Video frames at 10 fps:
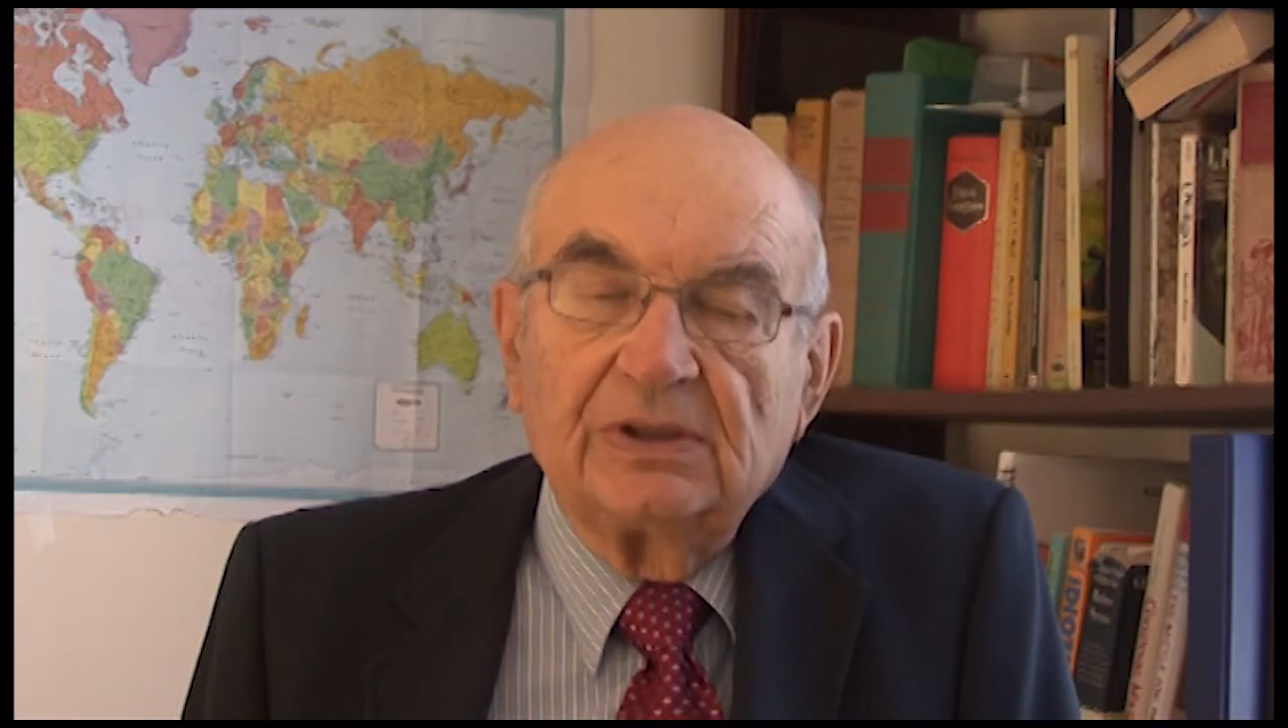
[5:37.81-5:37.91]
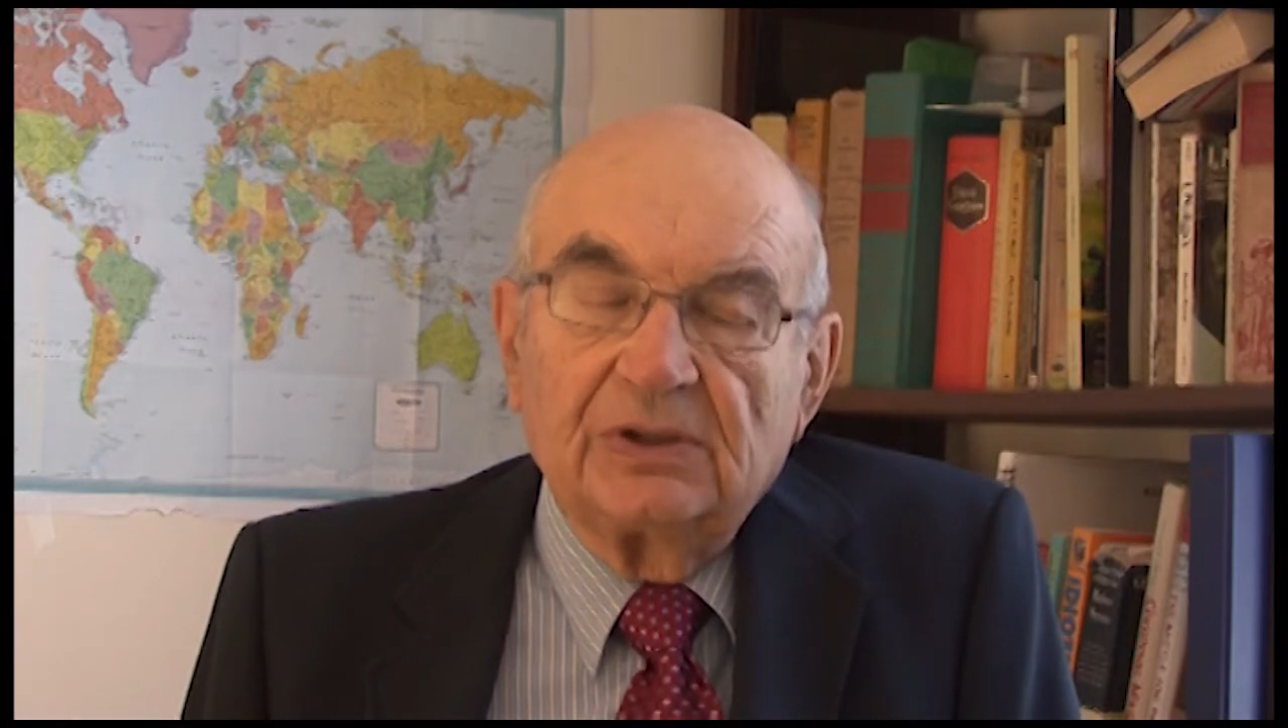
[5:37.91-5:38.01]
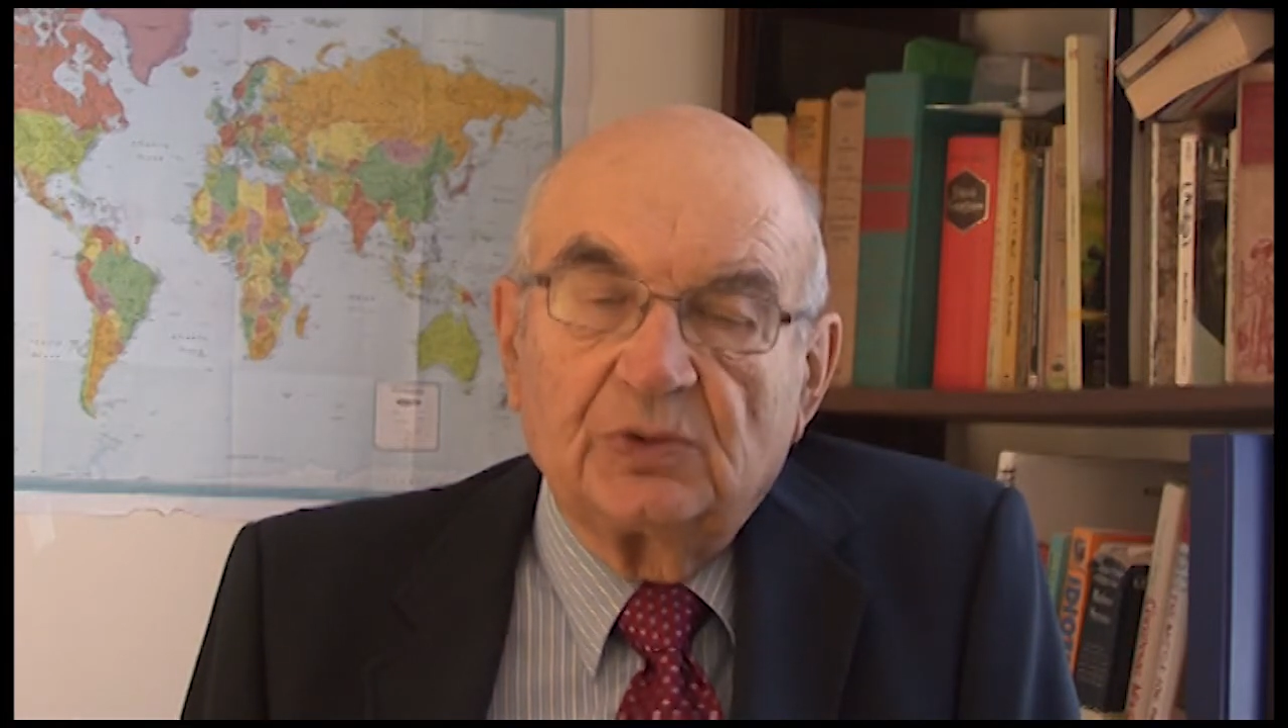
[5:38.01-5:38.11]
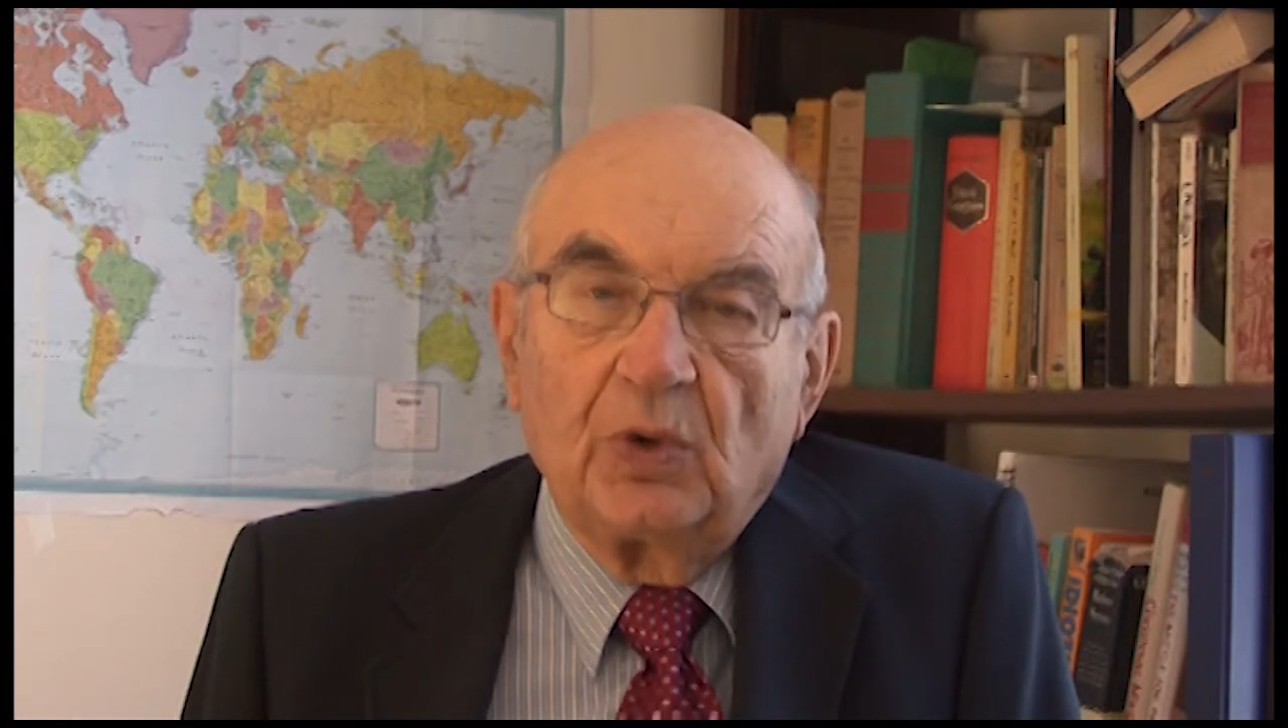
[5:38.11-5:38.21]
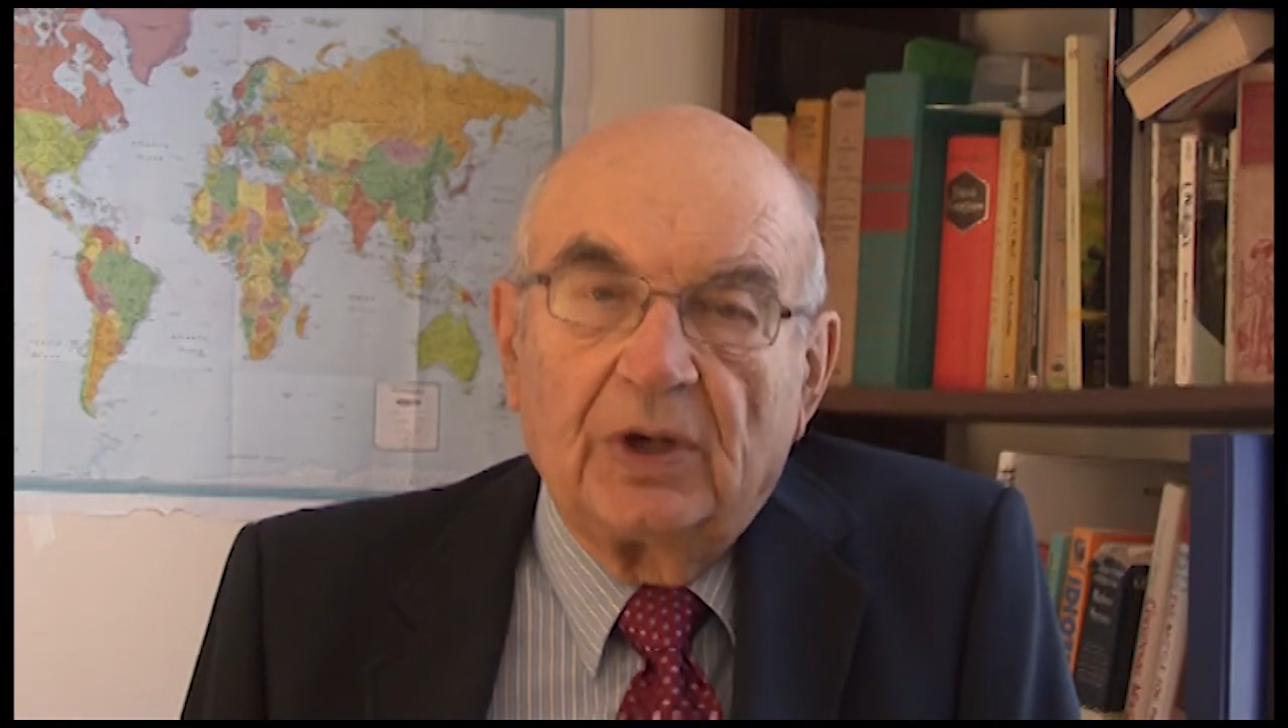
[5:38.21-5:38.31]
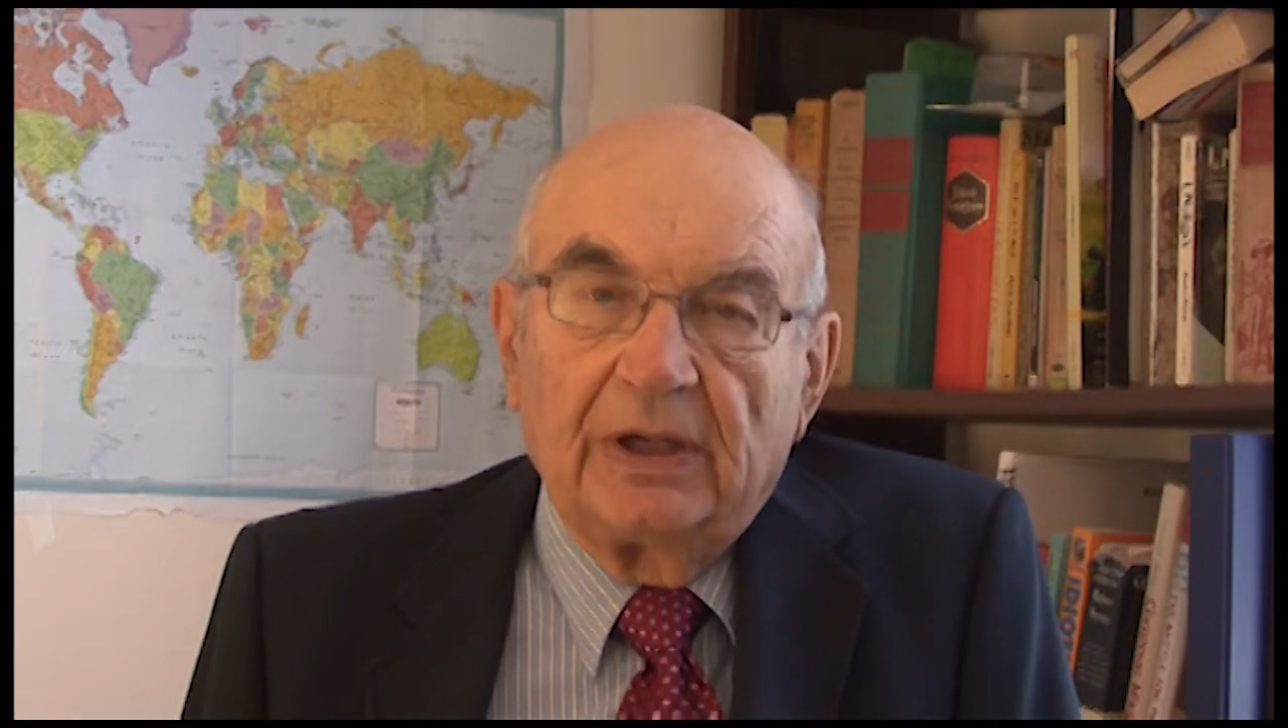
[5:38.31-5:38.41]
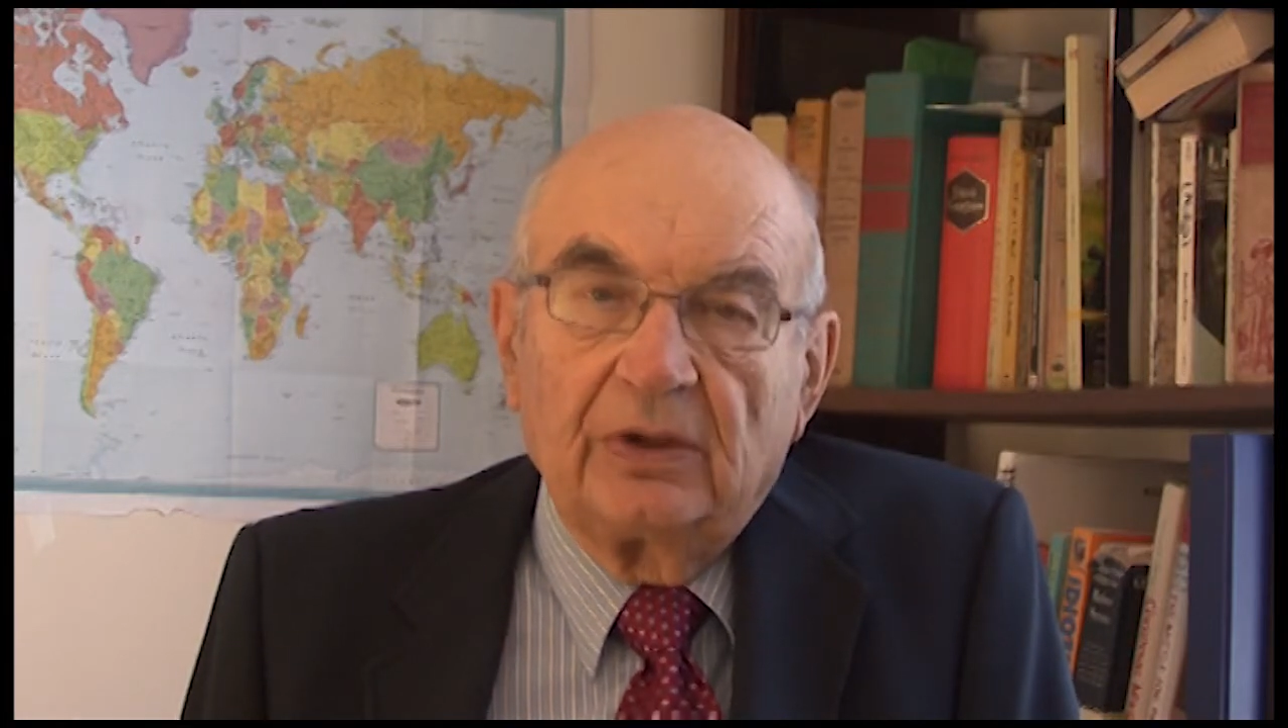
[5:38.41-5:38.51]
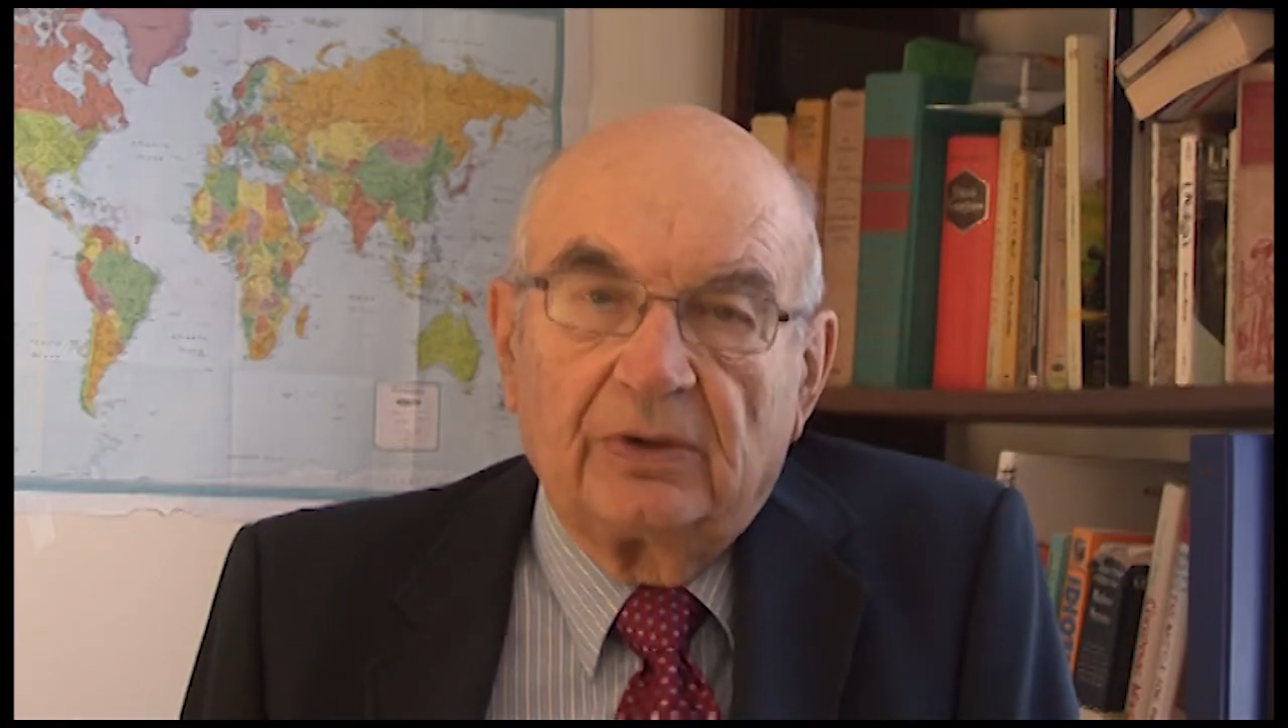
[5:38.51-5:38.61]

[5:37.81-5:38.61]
is what I